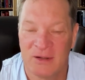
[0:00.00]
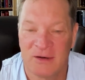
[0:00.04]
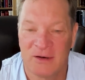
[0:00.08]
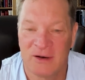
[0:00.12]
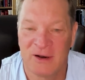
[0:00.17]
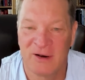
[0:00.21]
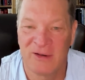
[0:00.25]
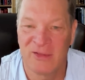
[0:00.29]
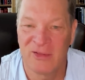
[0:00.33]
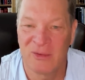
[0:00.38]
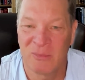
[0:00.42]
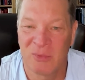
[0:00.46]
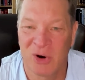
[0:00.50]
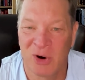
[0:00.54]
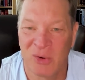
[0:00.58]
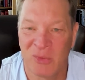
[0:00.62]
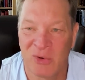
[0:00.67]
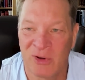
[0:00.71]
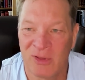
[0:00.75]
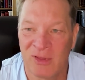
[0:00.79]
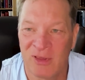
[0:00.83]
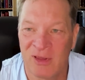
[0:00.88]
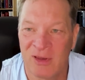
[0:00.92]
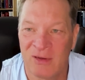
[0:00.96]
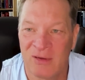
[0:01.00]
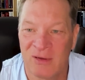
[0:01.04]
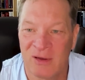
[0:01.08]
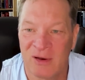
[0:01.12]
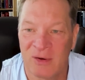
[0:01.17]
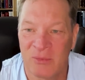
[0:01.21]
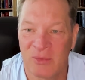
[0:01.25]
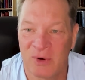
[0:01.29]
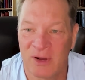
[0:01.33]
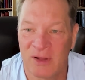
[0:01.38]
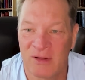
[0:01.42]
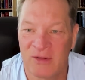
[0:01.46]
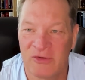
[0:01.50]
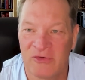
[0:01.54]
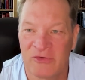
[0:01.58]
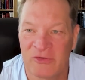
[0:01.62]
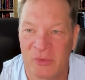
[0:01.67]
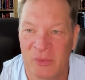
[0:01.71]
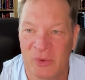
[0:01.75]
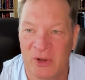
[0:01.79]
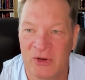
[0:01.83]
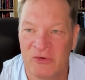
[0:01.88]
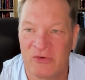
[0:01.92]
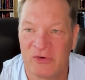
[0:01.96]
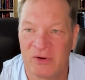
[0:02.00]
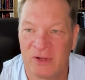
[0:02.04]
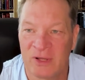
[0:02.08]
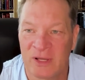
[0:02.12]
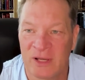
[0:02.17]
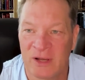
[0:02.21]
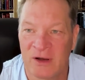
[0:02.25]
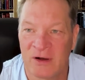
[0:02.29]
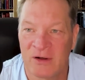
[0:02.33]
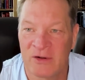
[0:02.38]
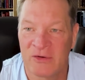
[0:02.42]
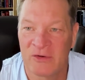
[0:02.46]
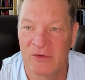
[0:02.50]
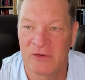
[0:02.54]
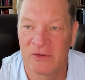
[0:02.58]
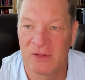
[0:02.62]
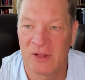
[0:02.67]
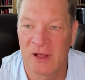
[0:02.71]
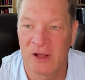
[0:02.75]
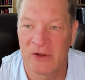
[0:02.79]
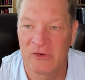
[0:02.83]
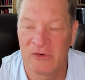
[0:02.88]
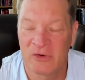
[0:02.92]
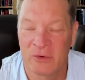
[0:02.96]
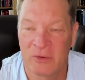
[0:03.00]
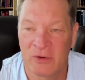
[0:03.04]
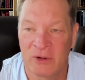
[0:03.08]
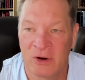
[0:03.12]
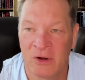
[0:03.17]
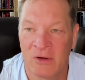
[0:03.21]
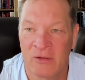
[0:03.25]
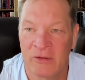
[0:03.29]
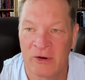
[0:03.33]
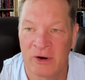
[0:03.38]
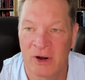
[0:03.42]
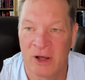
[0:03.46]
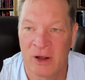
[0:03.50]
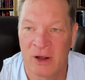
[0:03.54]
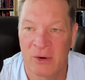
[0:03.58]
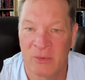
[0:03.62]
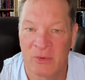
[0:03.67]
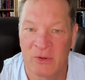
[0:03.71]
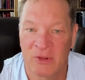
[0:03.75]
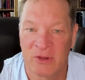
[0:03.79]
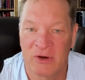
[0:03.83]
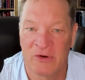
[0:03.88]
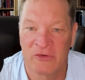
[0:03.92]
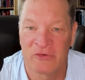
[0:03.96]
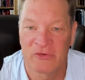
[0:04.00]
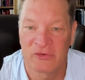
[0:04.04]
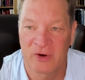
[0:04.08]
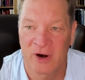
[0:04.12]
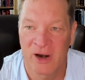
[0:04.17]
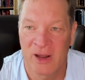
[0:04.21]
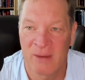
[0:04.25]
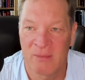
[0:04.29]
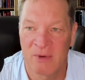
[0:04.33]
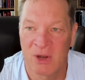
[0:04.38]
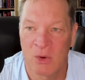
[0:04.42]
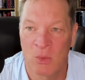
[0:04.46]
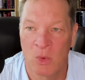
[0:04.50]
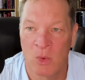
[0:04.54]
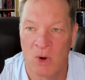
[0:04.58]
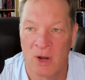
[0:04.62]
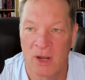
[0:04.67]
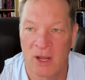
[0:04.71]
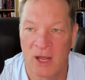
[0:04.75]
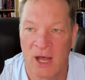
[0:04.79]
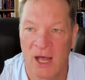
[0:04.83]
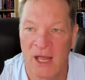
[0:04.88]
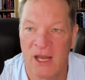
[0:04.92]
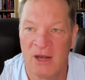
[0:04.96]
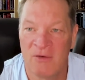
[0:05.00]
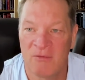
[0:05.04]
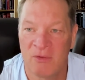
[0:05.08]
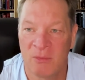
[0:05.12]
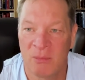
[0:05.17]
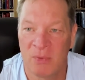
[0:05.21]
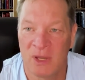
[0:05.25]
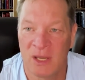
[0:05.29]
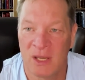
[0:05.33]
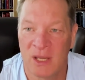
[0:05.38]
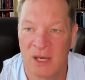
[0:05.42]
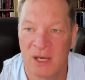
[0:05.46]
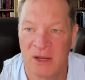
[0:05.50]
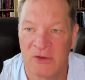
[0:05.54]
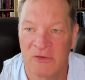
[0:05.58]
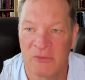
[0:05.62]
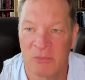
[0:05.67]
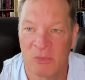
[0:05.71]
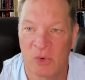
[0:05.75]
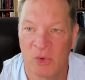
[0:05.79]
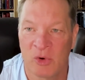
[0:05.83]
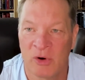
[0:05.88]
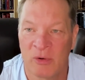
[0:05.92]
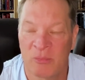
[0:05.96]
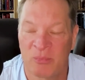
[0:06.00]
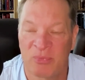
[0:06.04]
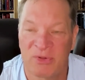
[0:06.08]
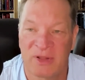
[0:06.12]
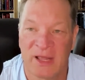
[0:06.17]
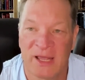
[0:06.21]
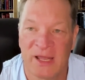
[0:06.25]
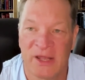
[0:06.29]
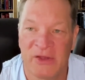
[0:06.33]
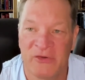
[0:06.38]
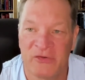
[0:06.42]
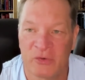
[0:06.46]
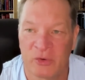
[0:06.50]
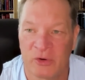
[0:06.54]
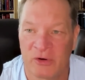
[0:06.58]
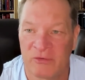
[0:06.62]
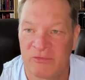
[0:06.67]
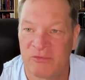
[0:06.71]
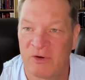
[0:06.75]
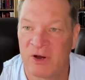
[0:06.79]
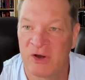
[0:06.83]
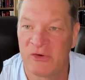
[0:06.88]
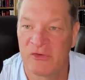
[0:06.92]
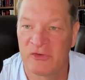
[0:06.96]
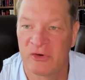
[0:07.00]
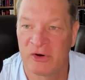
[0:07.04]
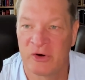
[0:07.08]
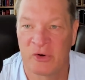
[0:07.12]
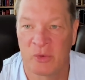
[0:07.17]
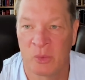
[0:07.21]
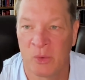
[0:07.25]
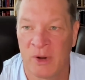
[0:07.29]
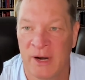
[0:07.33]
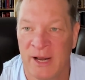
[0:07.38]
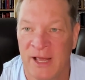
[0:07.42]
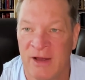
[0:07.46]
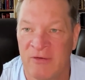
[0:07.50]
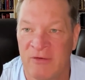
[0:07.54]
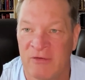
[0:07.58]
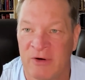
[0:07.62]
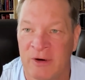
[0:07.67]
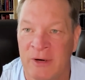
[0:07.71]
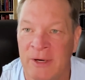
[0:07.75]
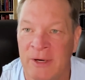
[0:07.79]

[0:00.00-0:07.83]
None of them are really, at least originally, ontological at all. They're not really describing what kind of a being it is, more a place or a function or whatever.